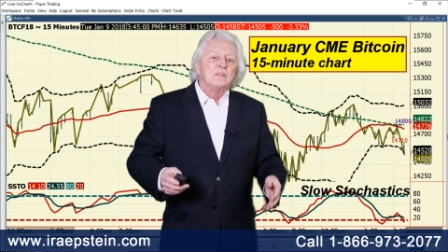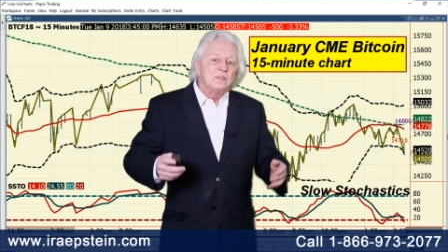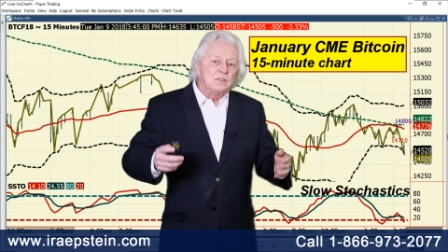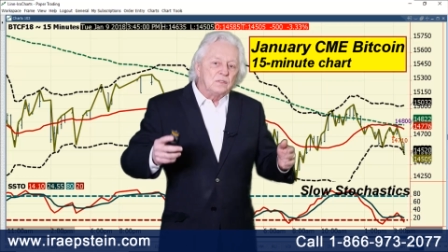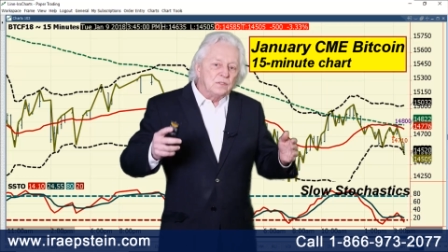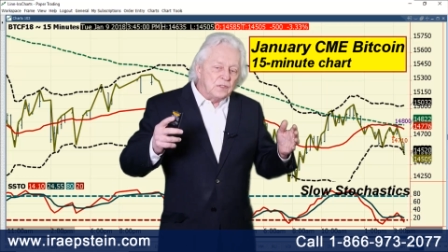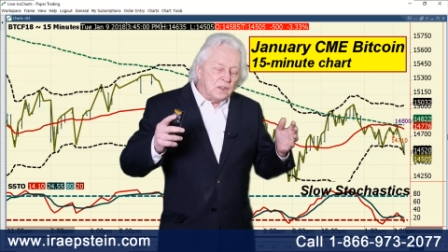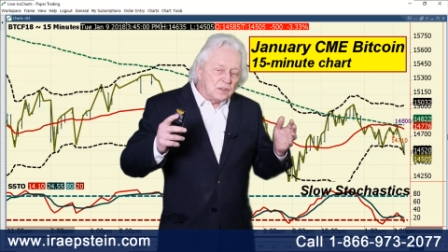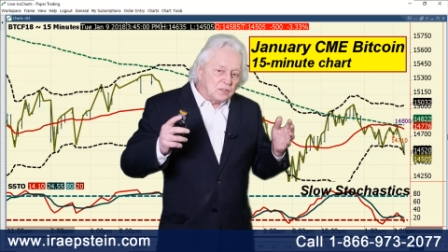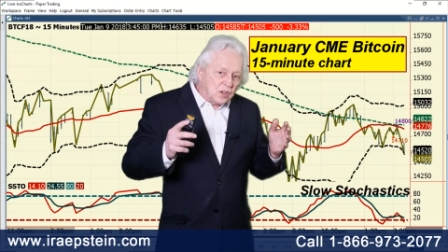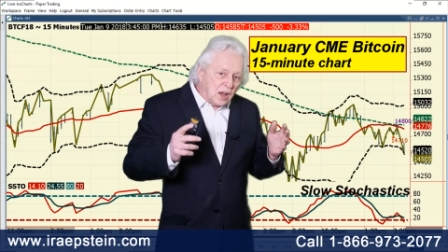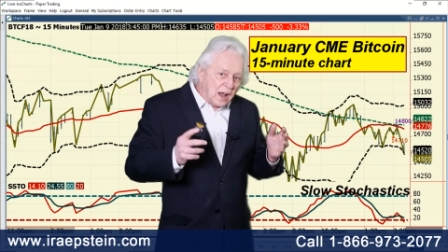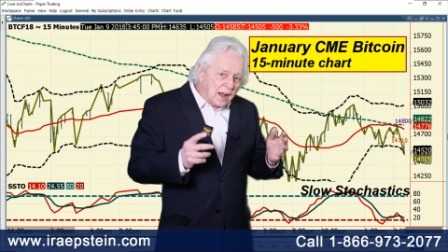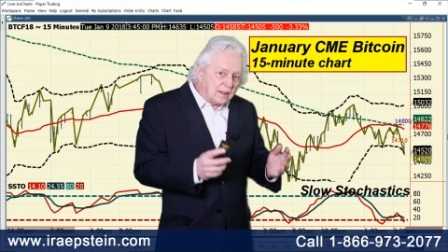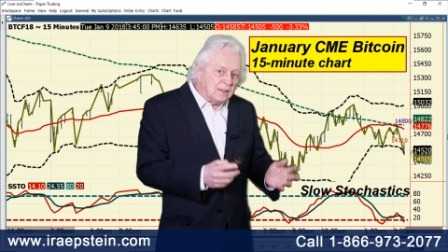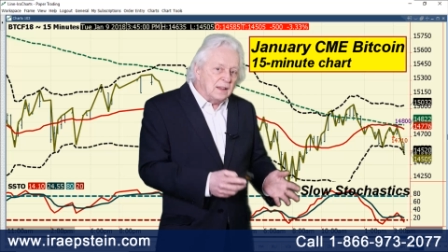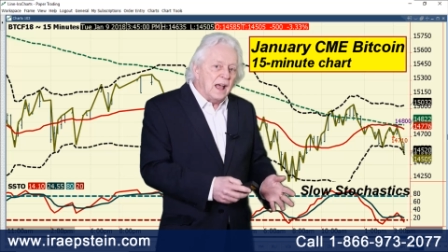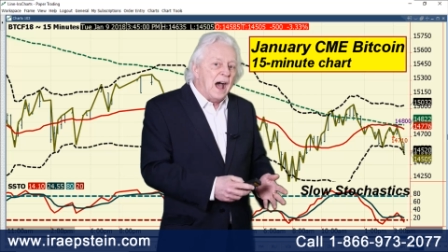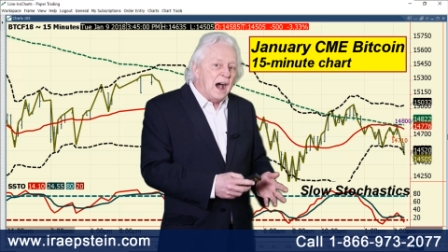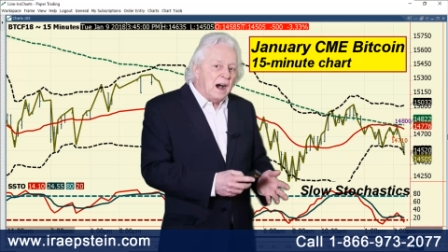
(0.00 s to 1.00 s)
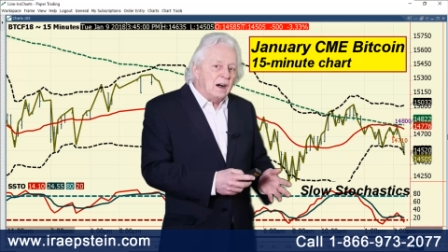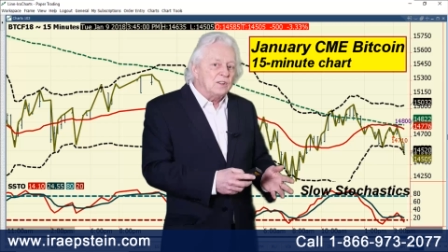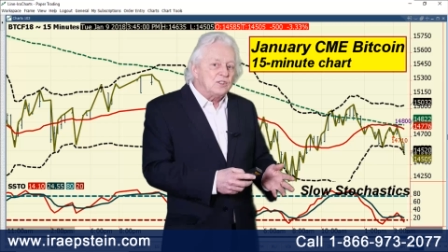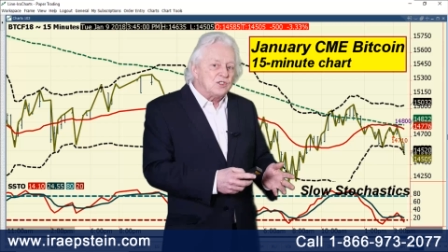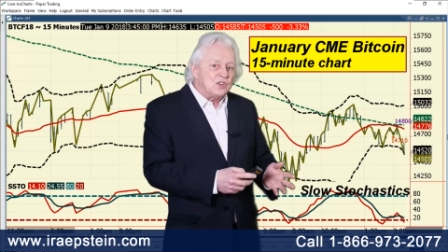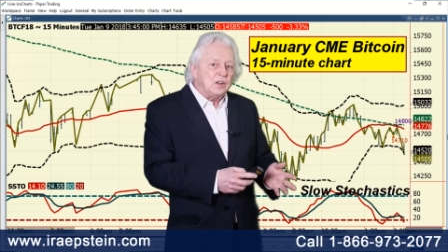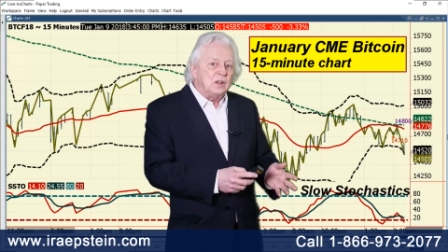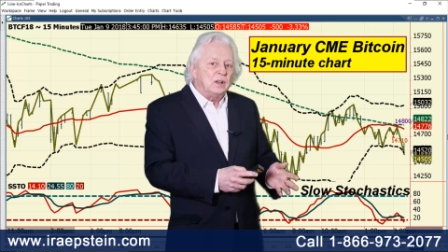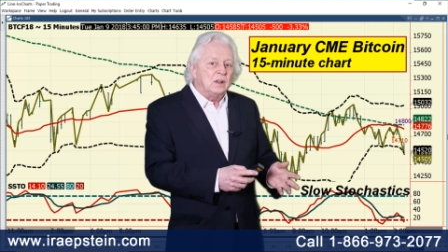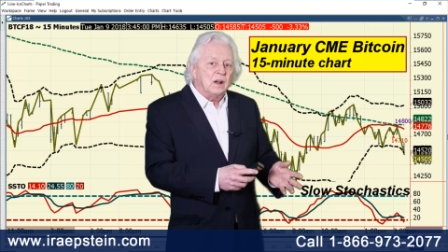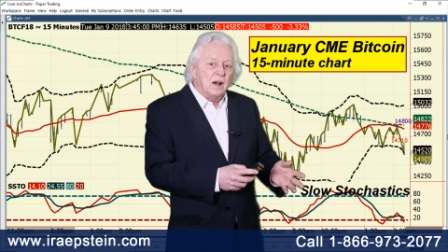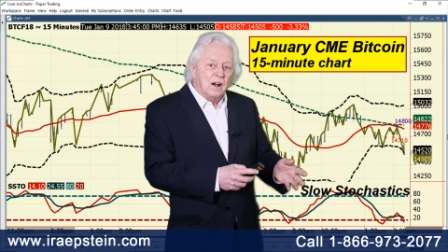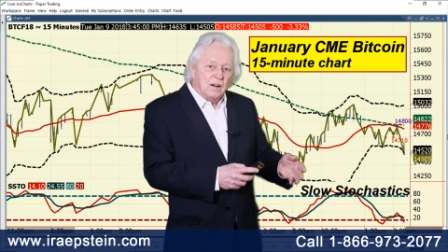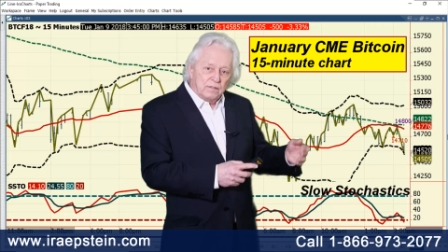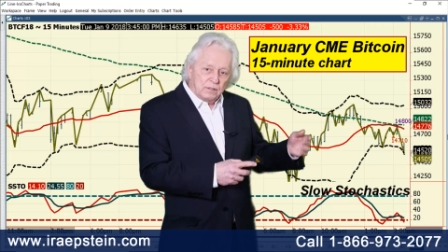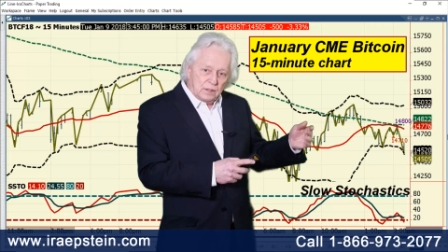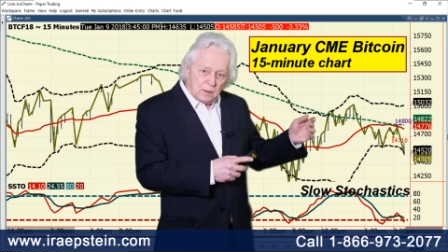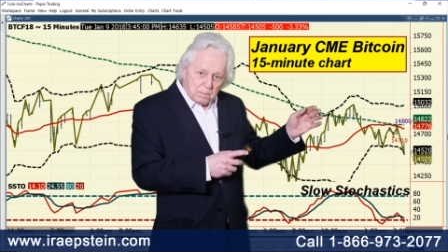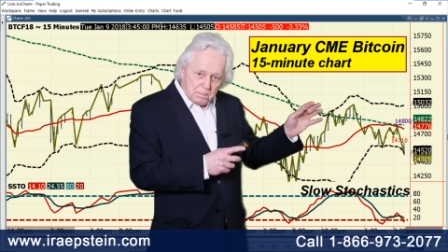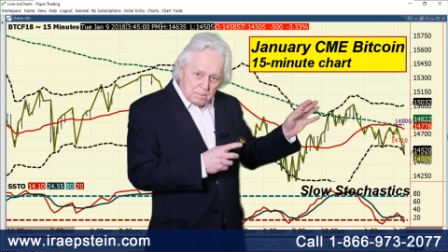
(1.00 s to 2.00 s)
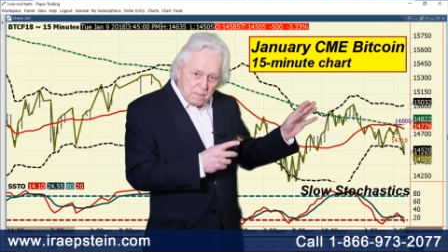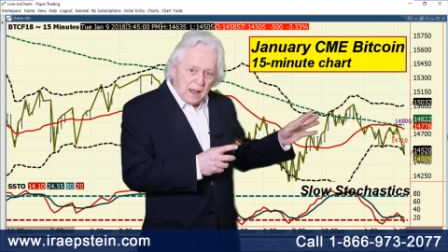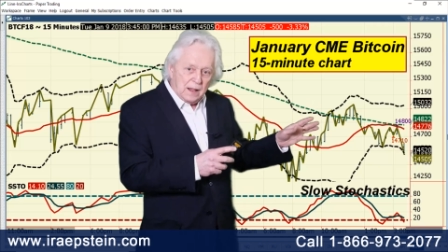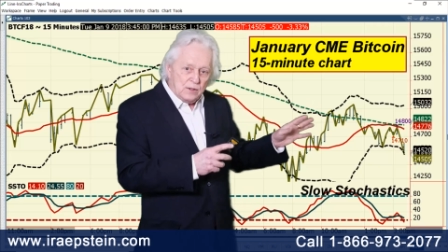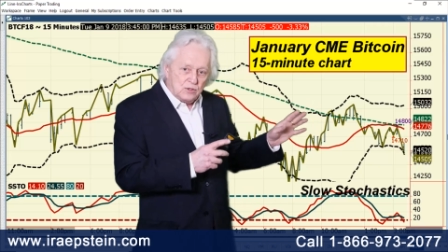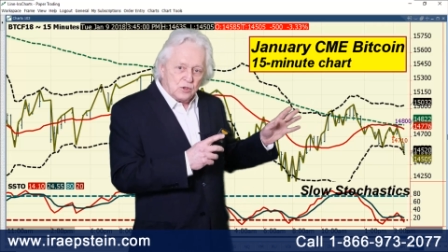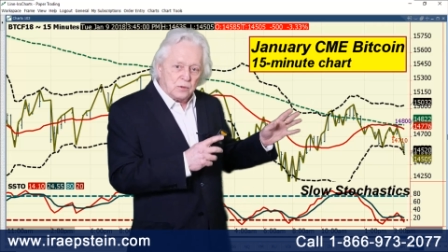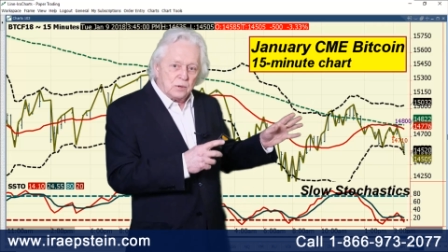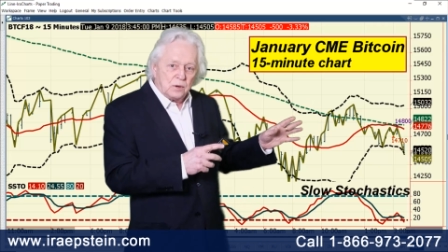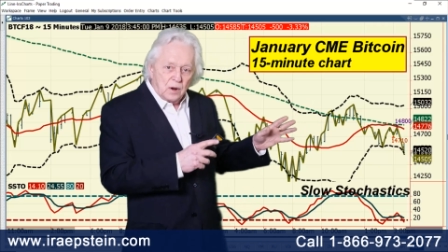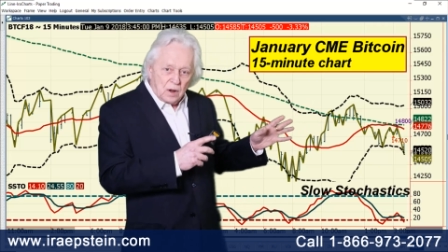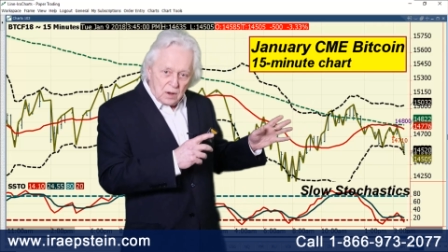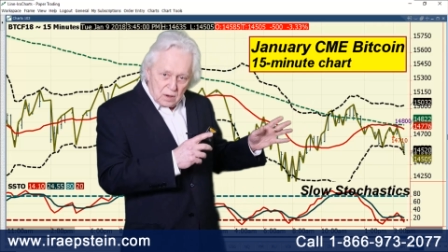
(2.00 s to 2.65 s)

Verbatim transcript: the technology of the major